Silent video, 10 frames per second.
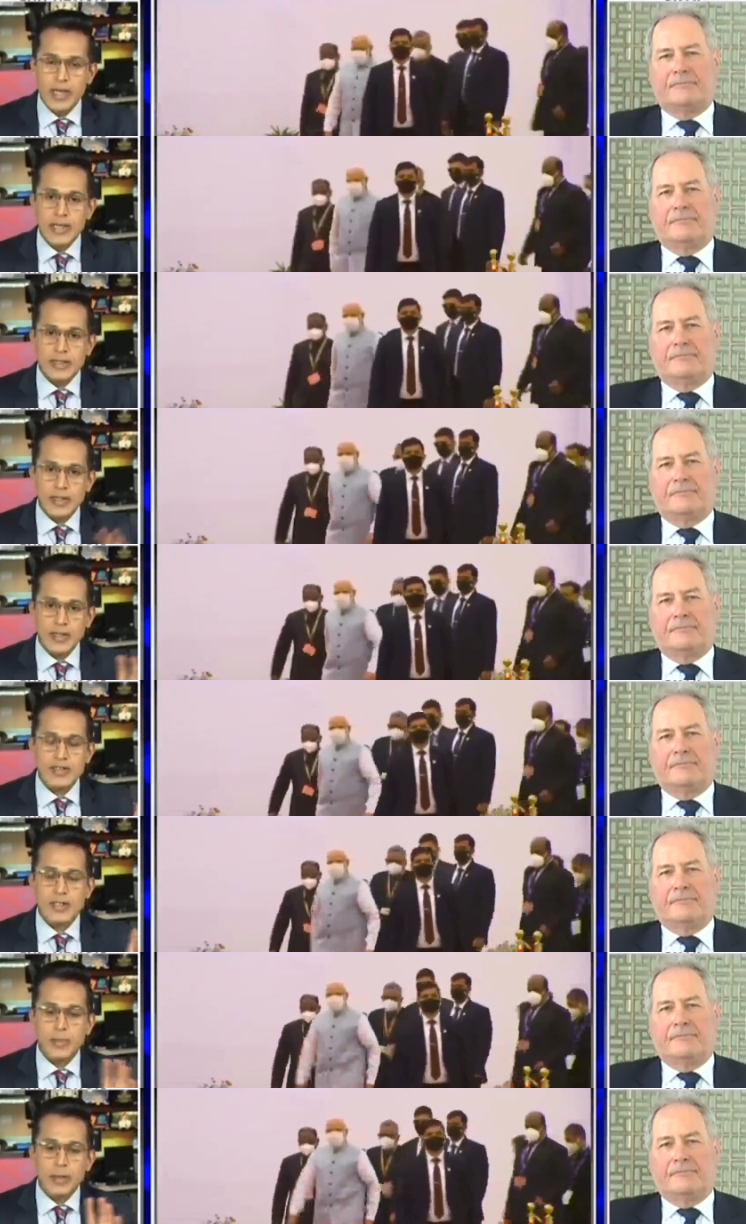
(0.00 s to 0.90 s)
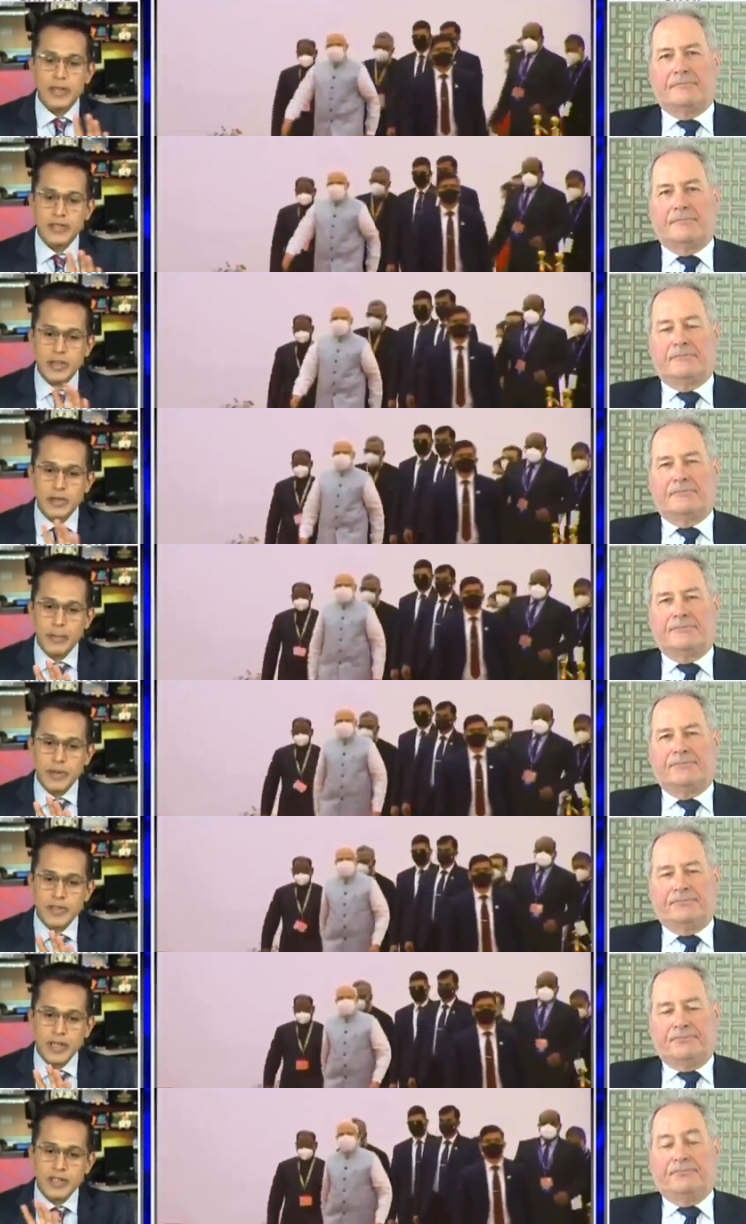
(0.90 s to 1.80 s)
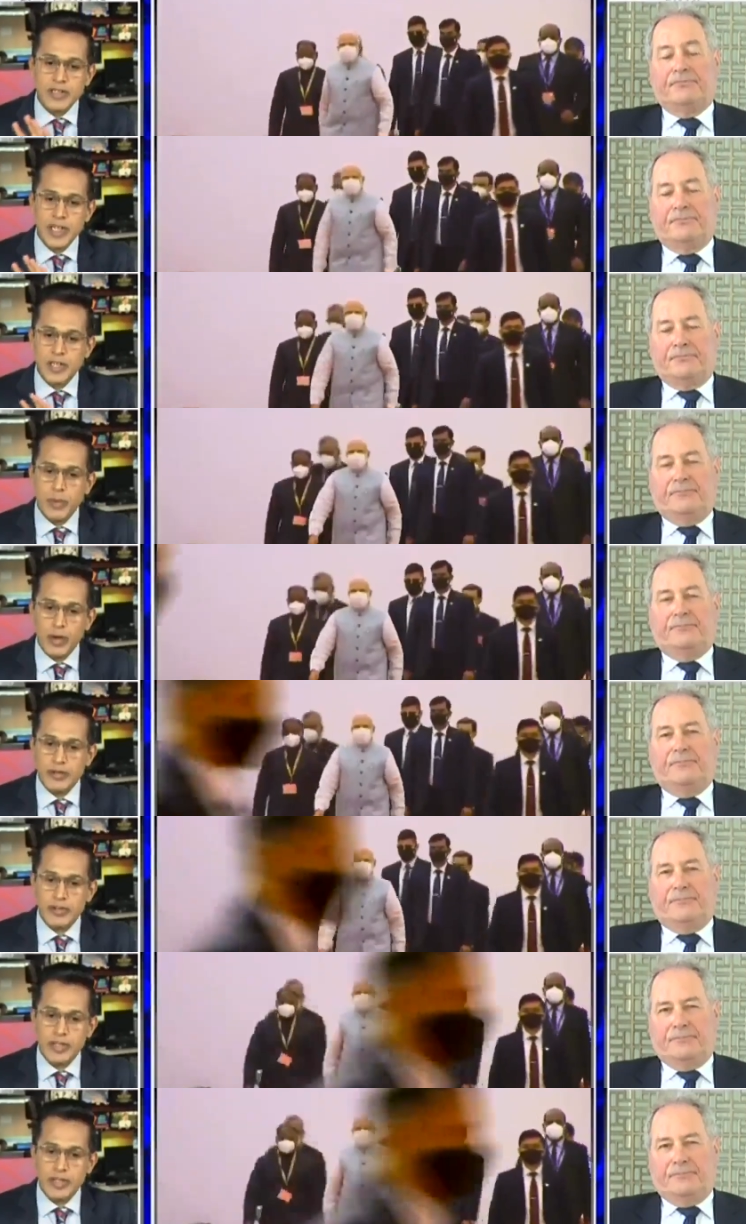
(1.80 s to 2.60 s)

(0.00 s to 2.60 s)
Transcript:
Speaker 1: then does the B B C represent state policy?